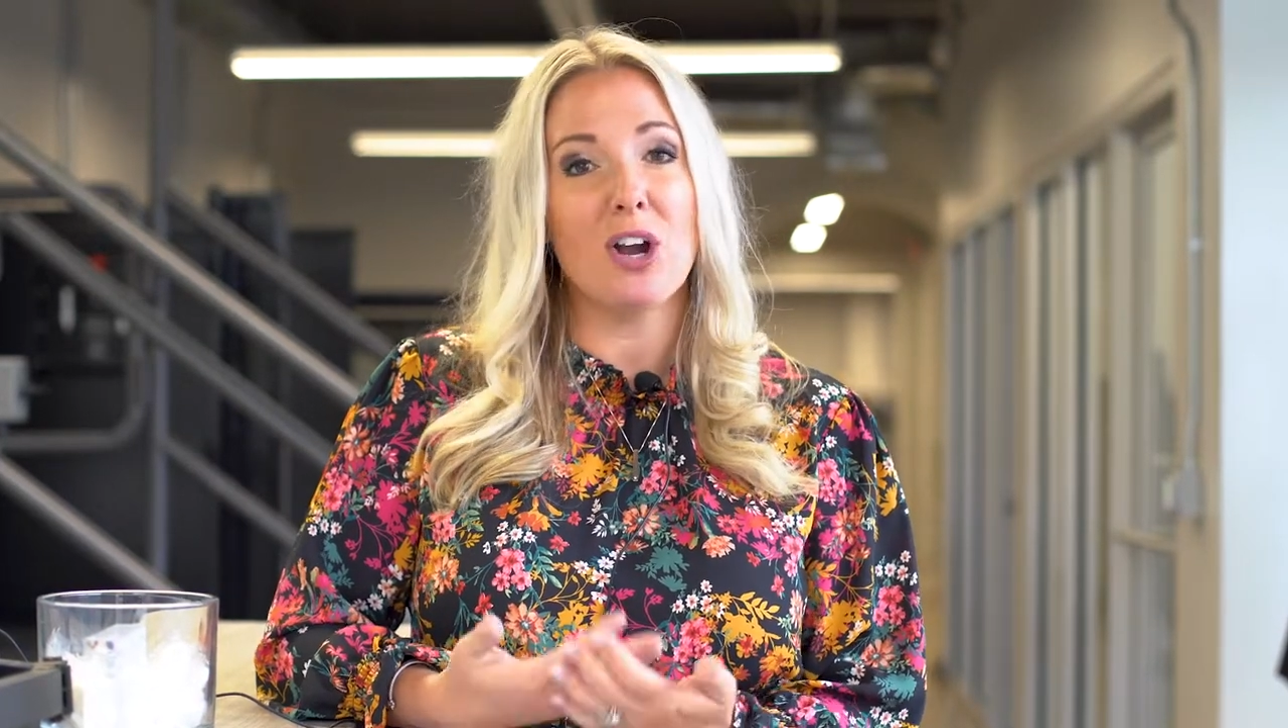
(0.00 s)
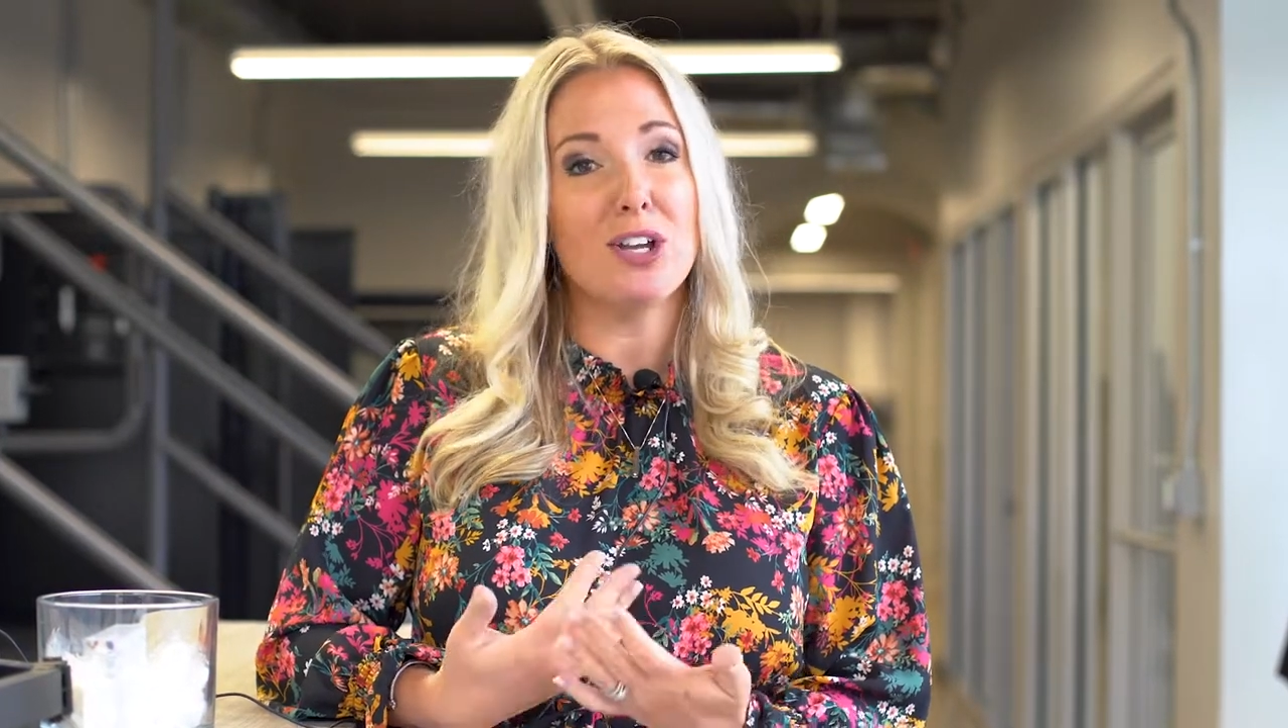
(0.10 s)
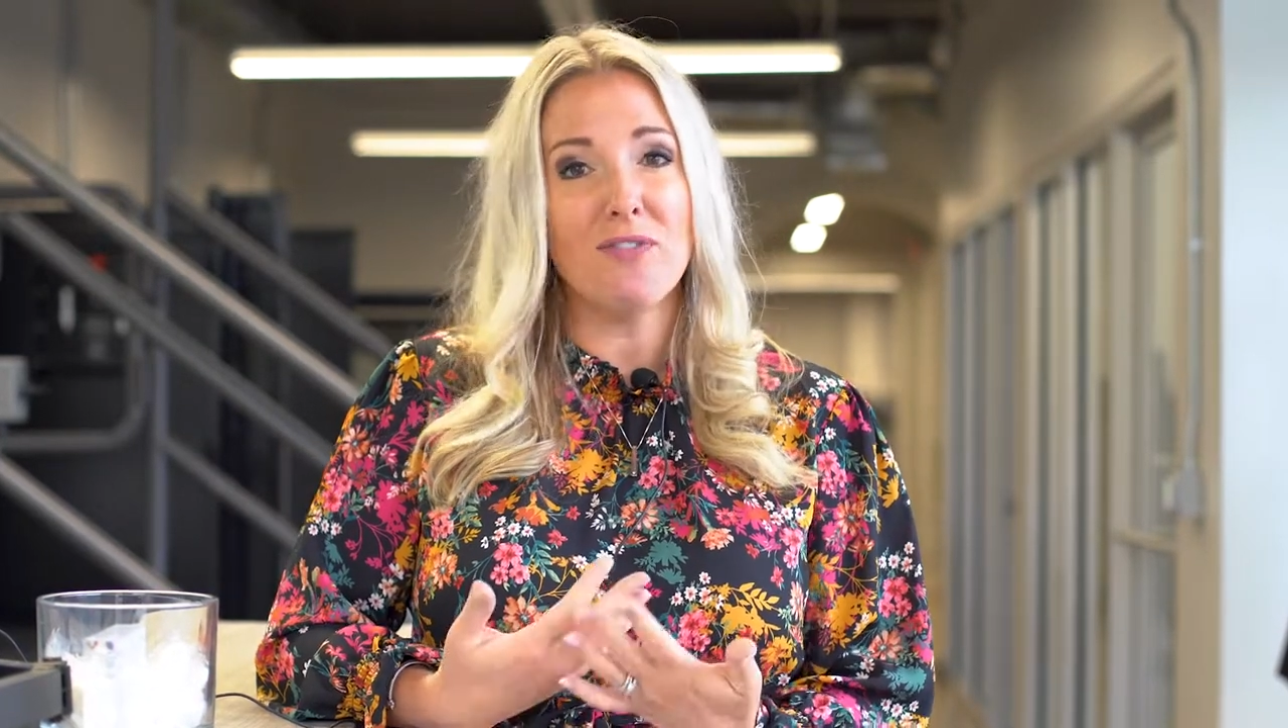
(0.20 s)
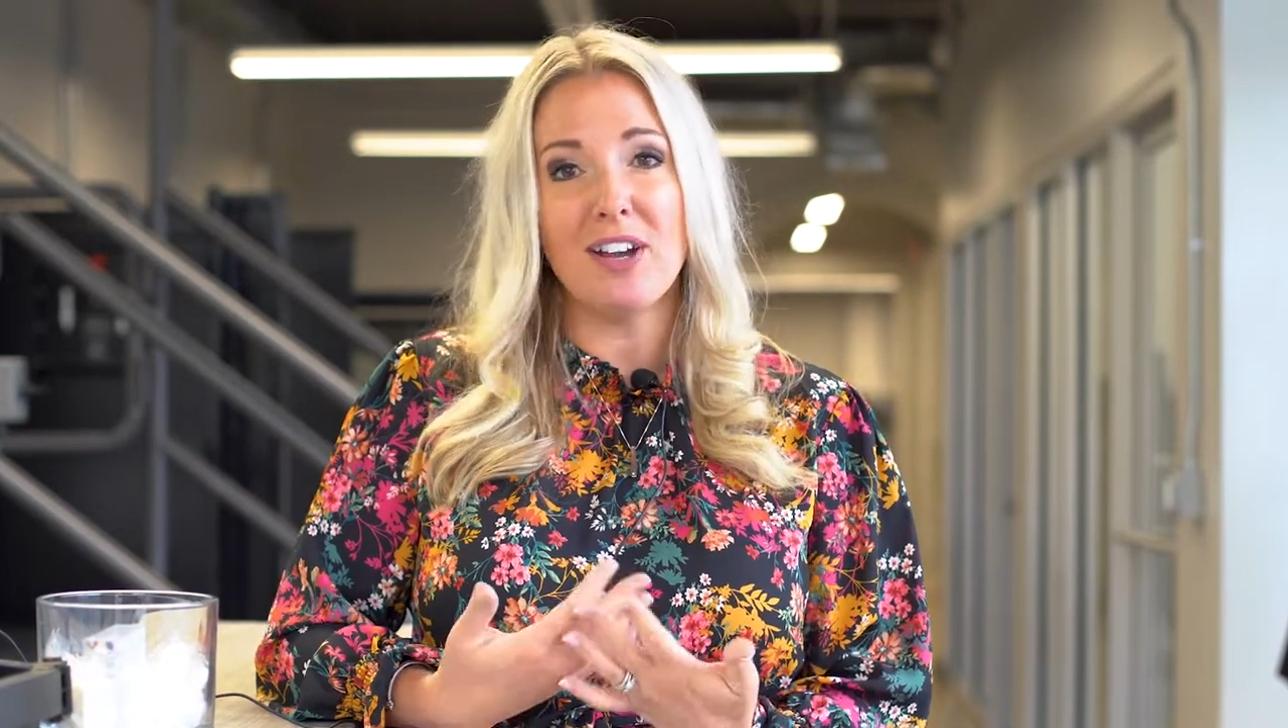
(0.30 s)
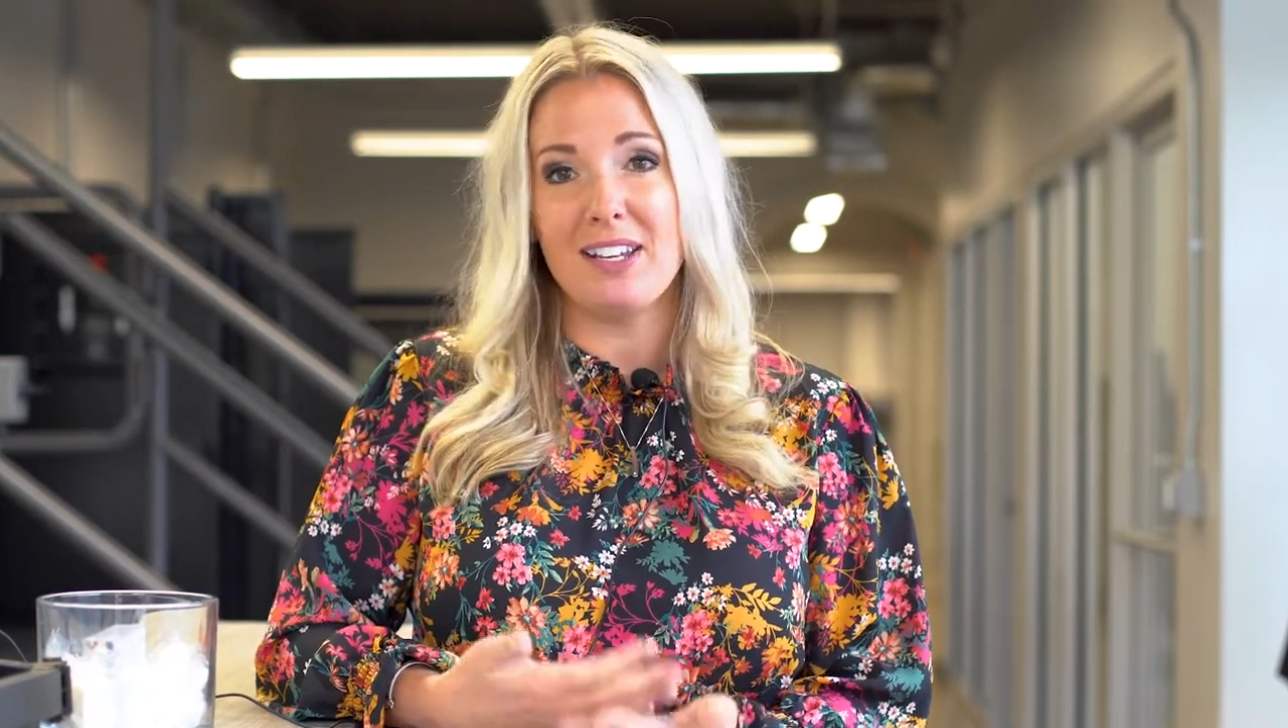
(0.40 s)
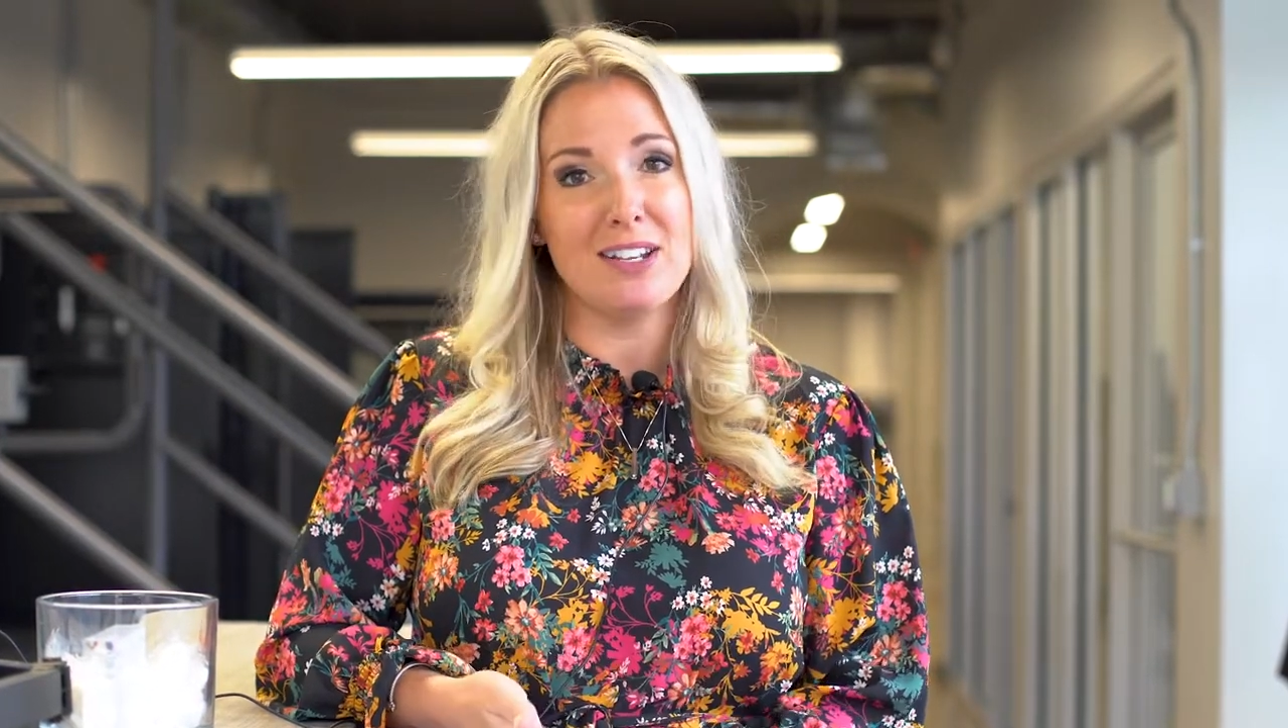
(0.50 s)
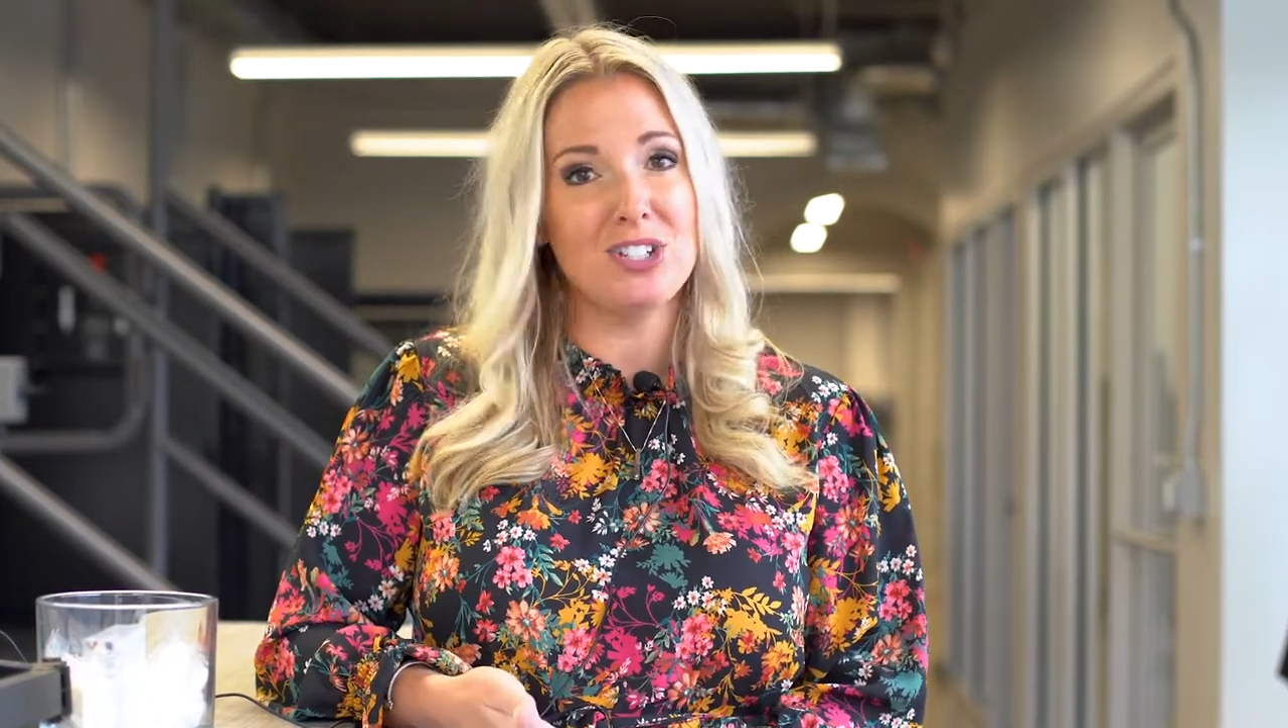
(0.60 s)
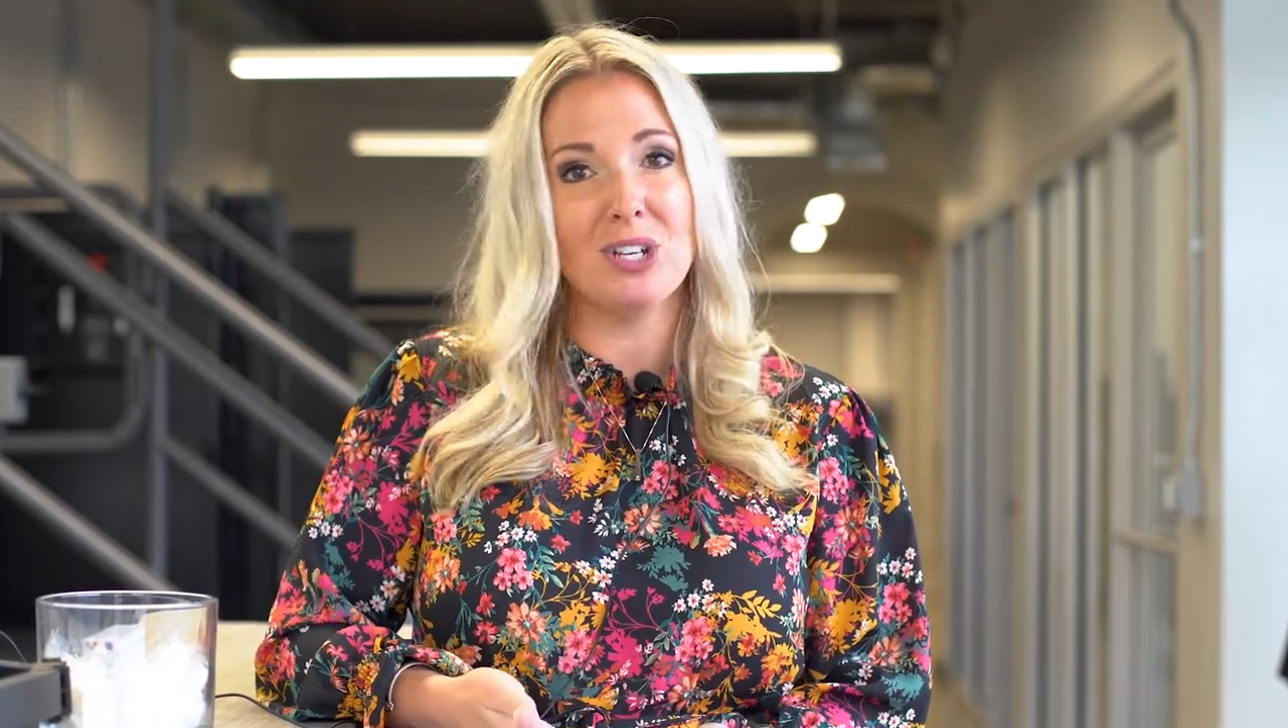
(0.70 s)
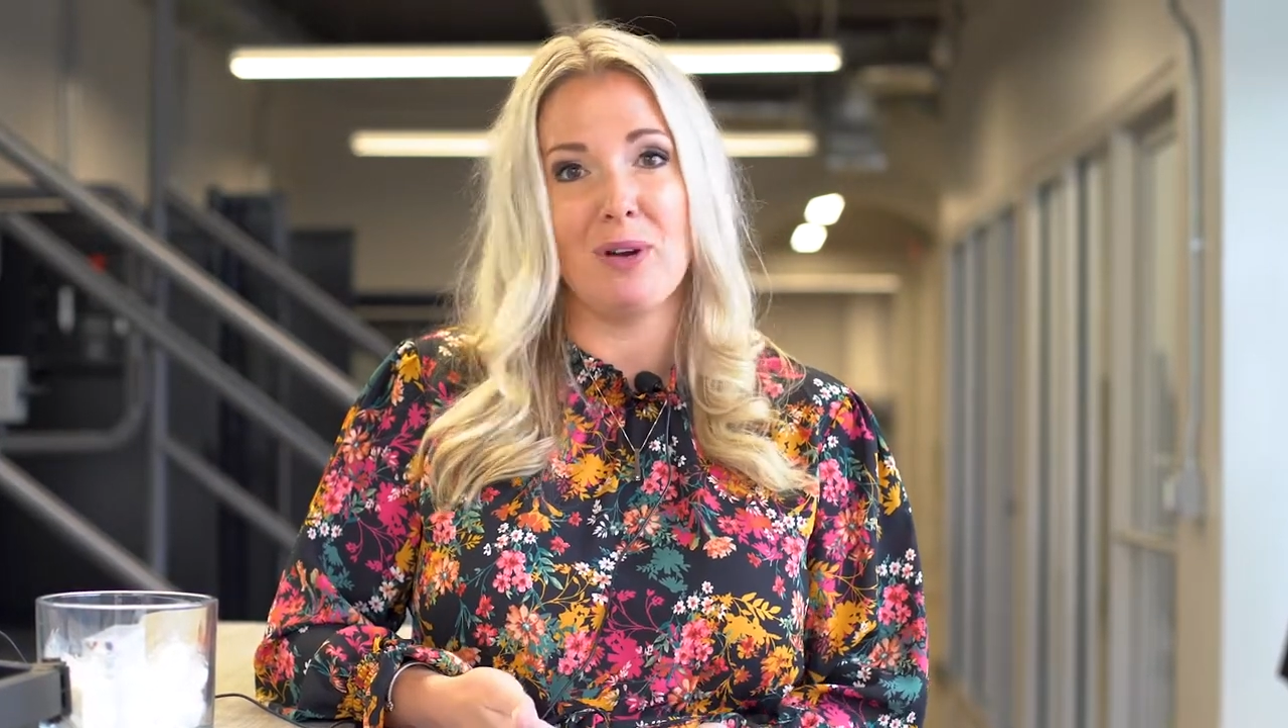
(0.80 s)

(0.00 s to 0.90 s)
are you financially